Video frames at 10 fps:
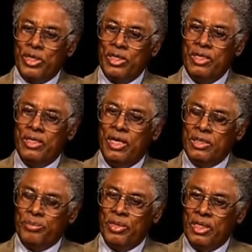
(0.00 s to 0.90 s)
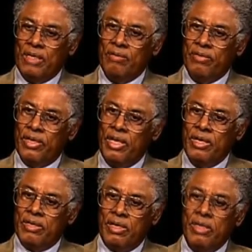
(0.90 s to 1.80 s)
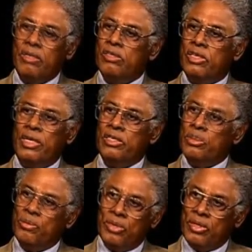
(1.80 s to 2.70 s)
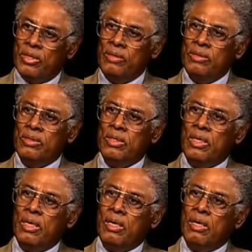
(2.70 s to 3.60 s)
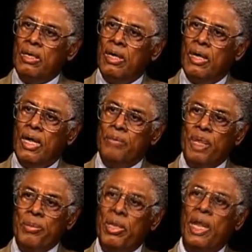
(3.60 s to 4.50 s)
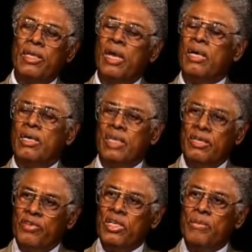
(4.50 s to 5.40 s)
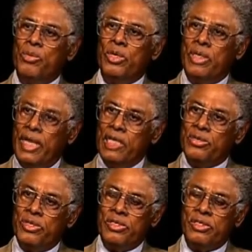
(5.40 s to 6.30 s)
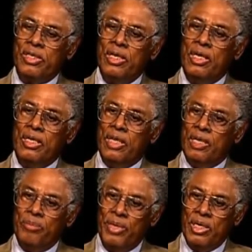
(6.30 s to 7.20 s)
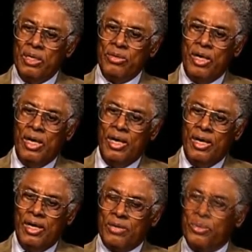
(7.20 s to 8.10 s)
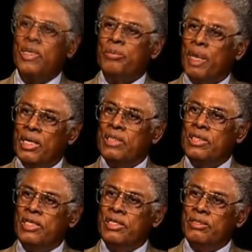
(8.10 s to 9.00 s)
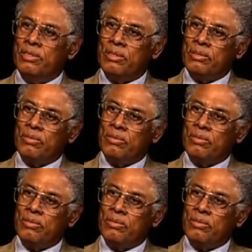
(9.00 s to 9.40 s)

really does believe that he that he can change the world, uh, and people like that are infinitely more dangerous than mere uh, uh, crooked politicians.